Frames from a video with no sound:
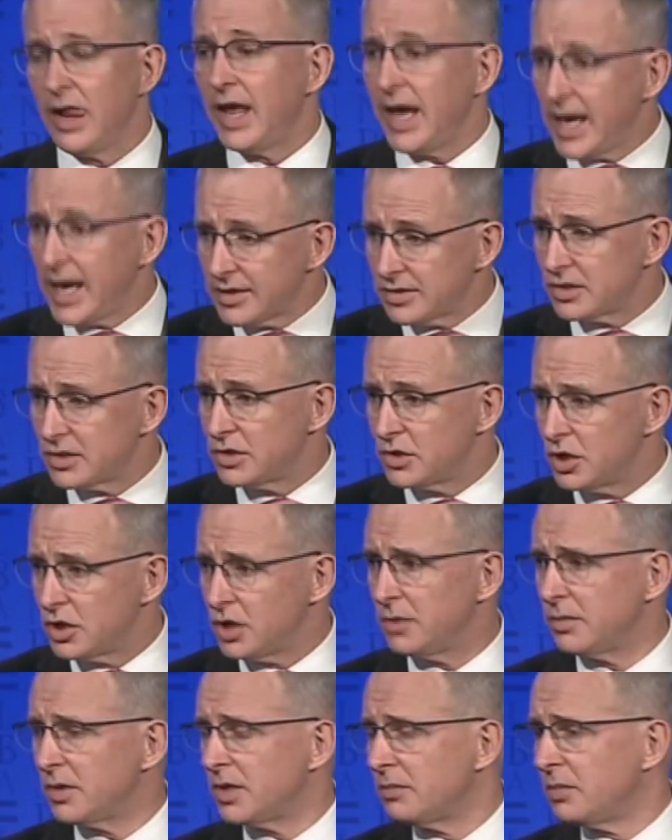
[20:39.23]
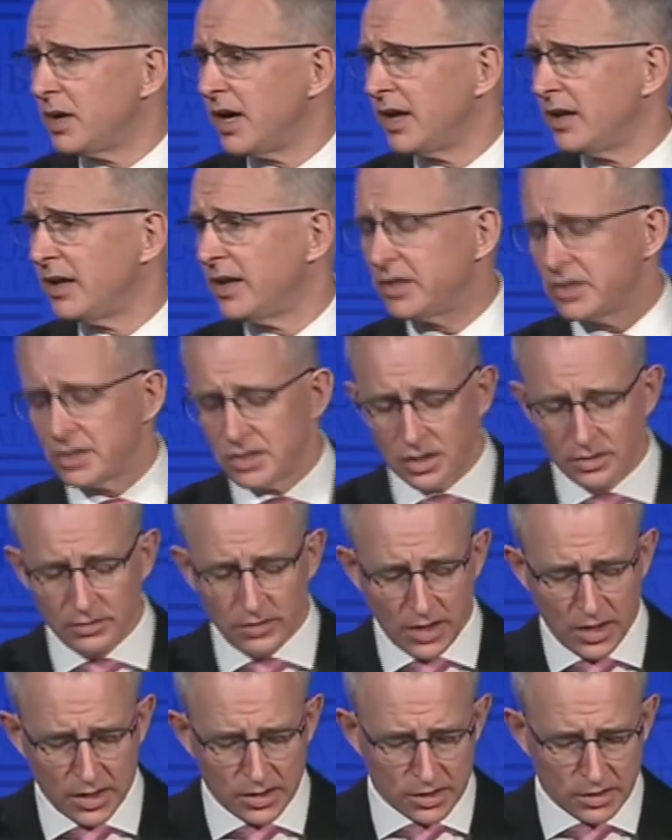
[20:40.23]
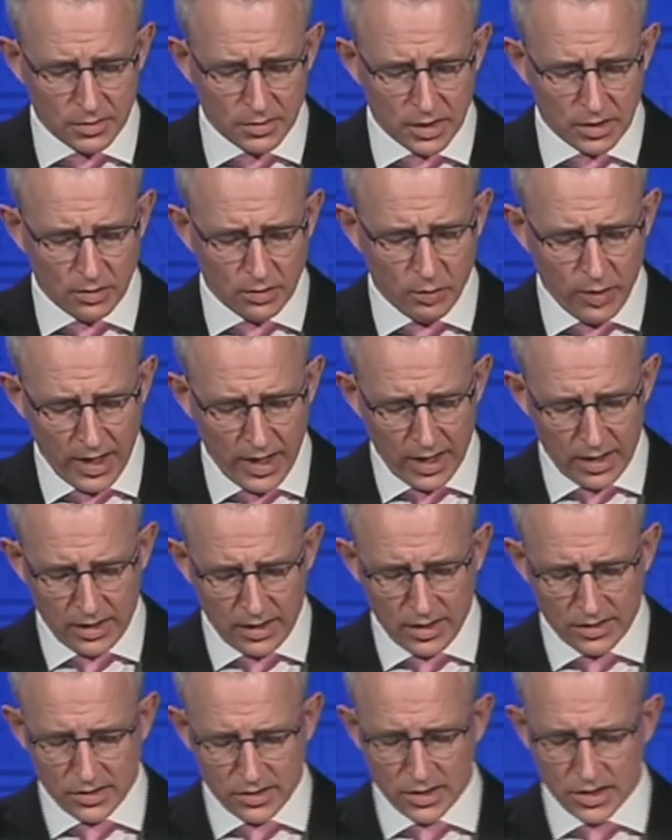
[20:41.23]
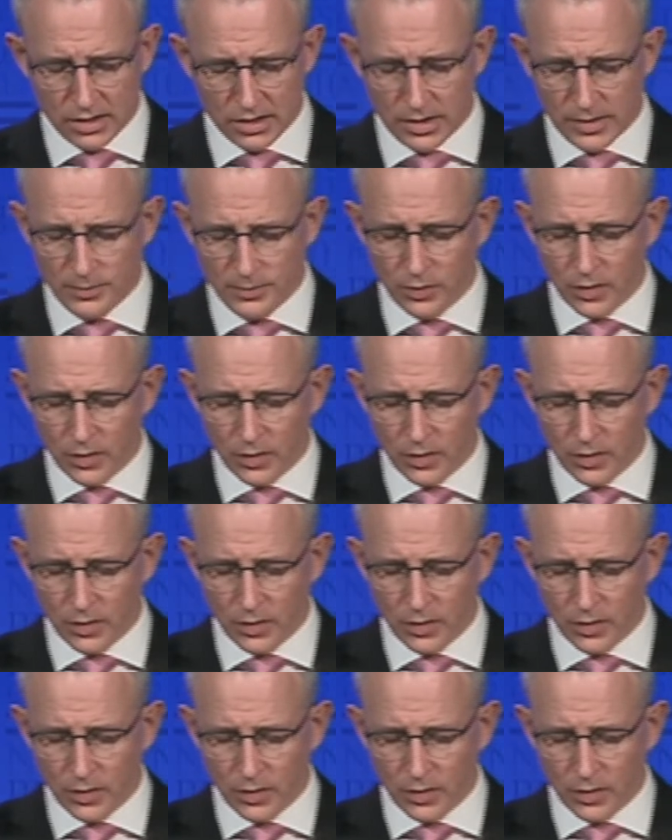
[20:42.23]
as determined by a legislative instrument where necessary.